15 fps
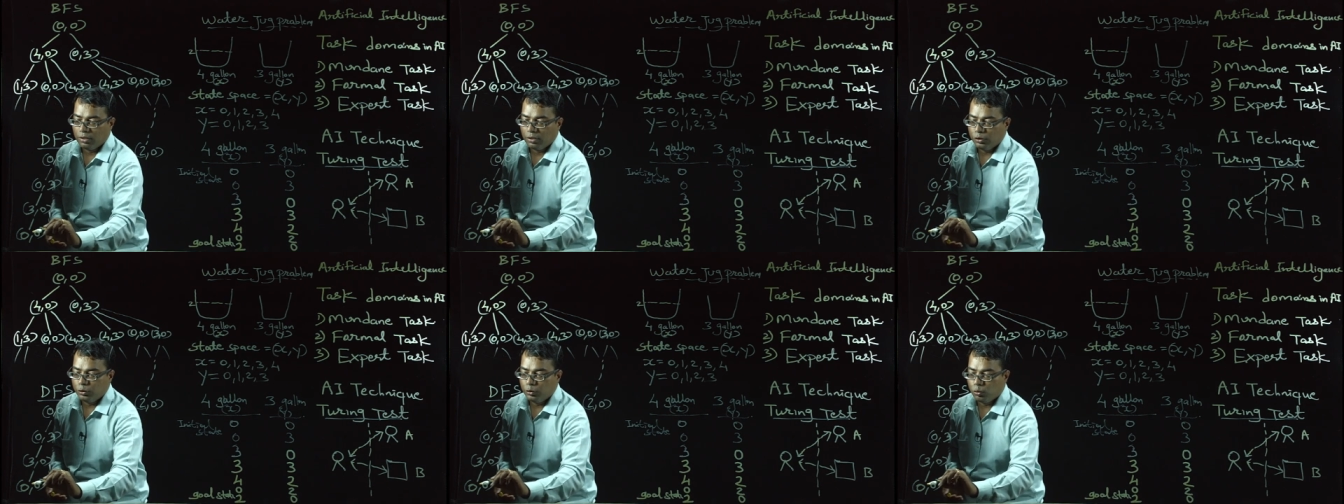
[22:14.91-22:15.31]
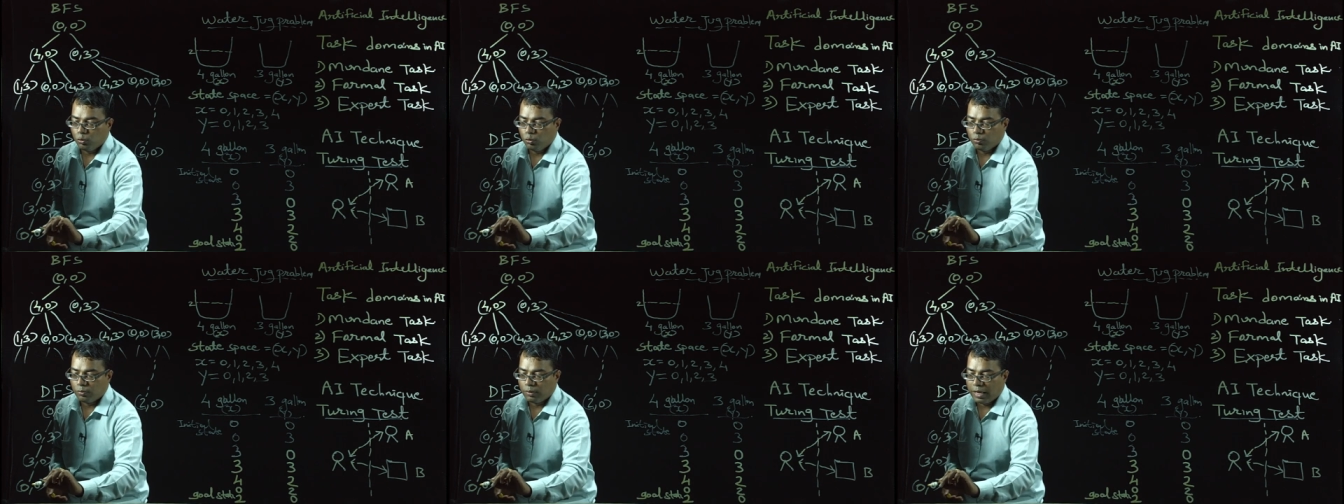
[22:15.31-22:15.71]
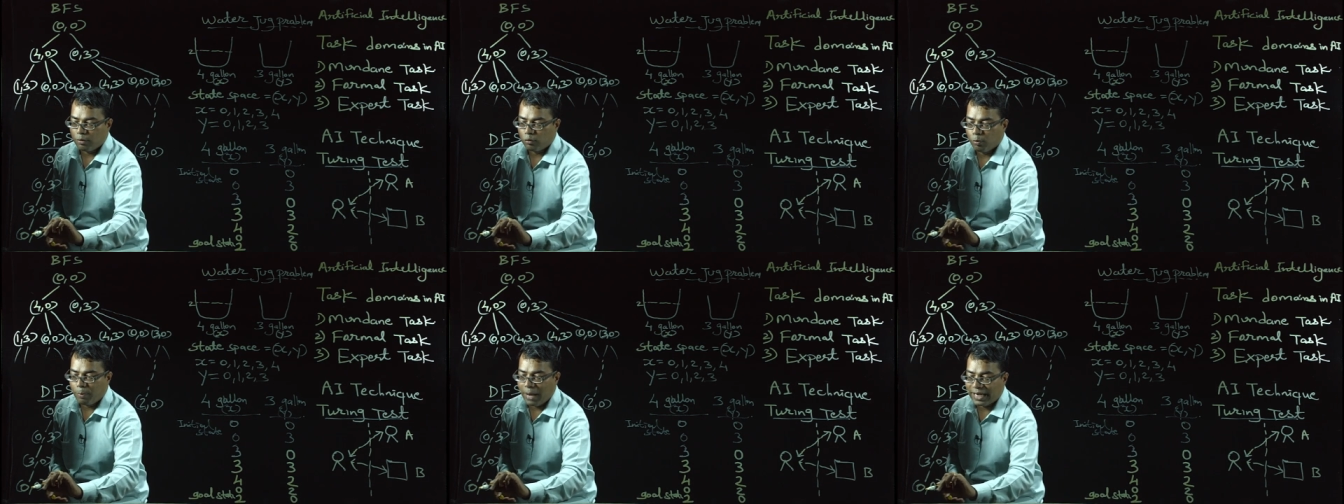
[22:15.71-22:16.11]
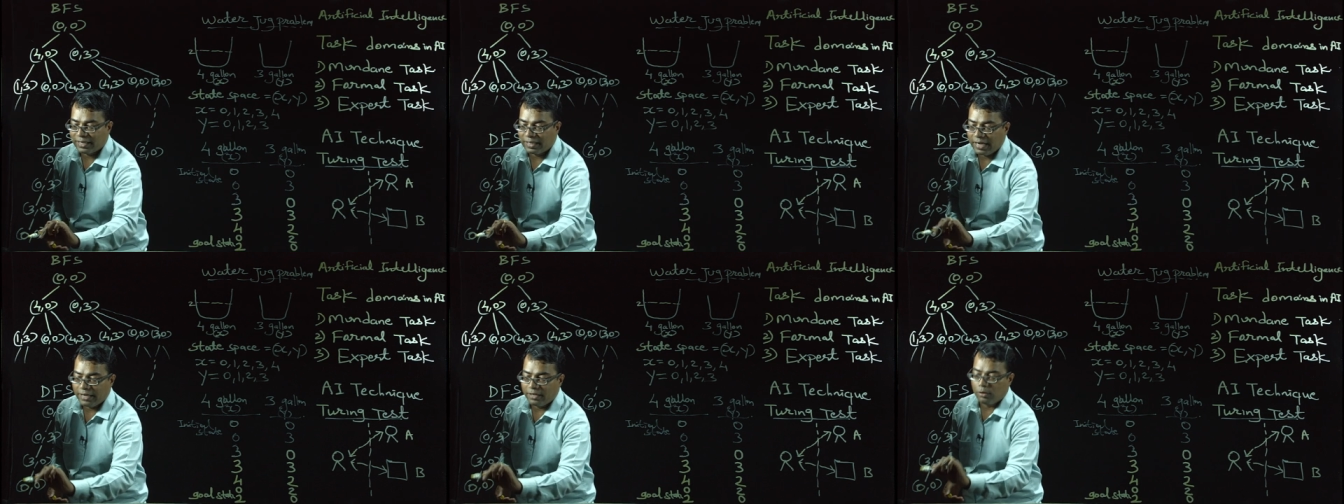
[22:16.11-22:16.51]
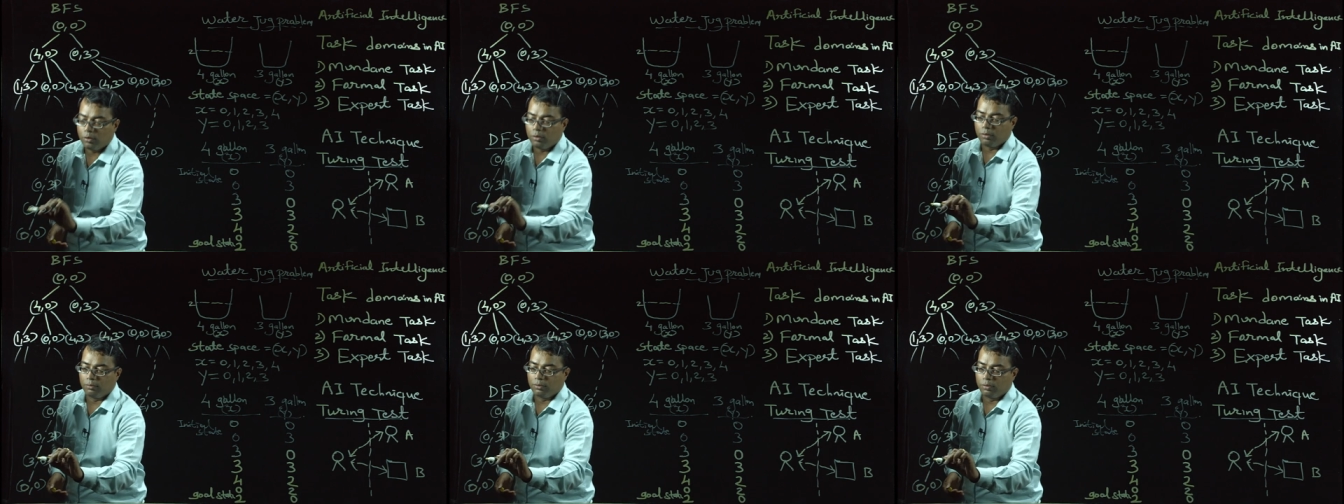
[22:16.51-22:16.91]
you have to backtrack
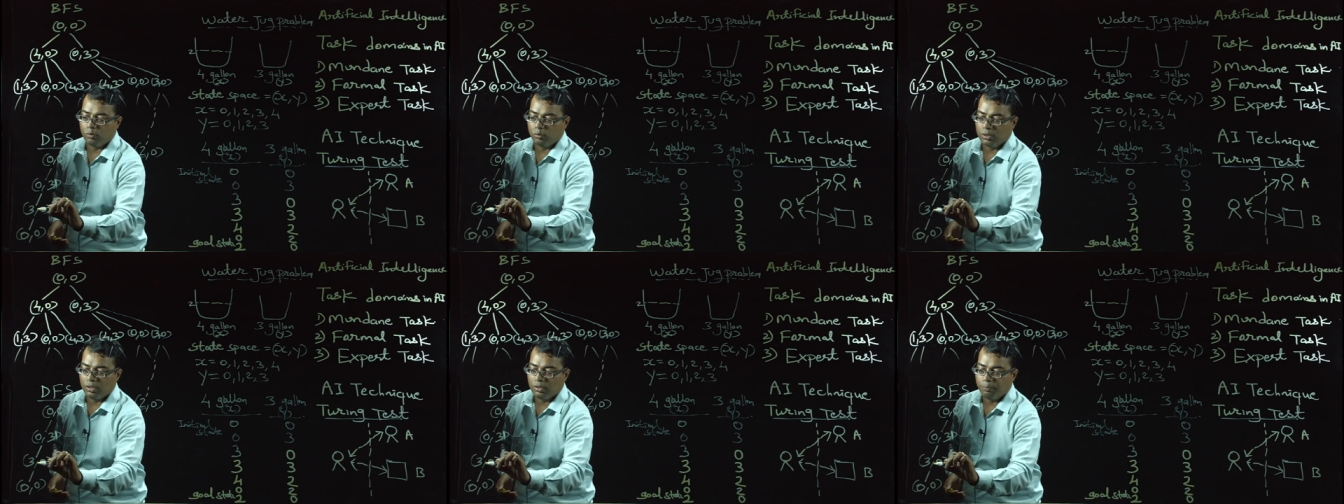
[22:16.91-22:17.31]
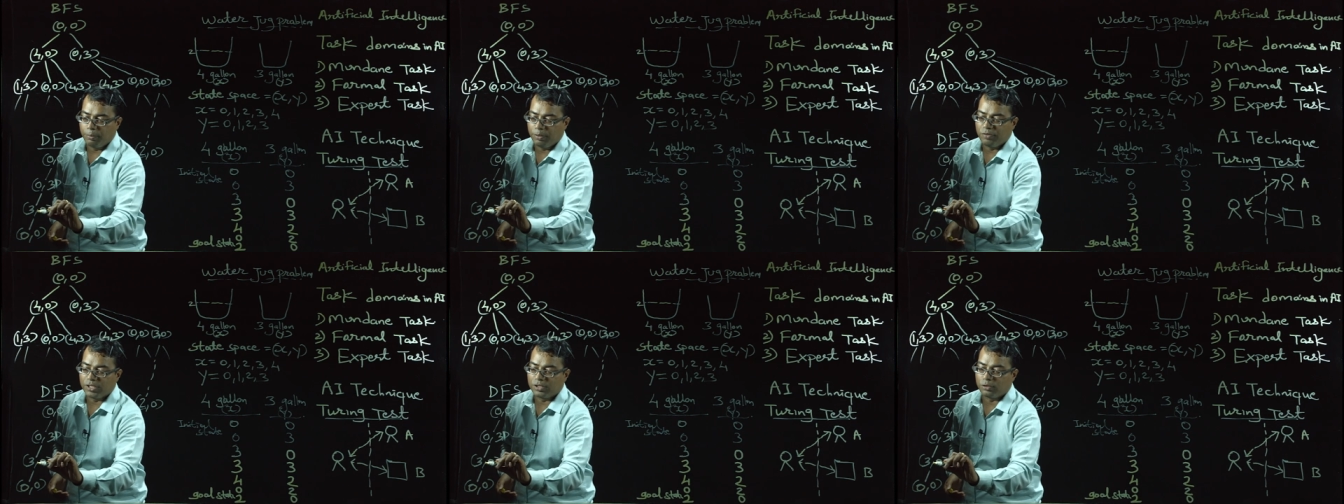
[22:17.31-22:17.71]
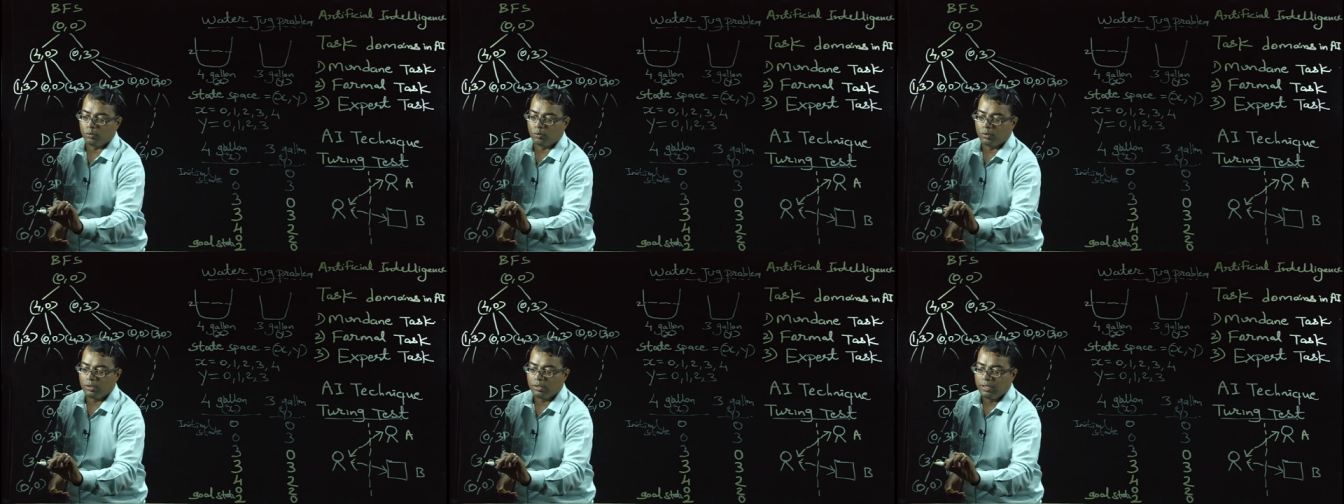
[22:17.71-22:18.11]
to the previous node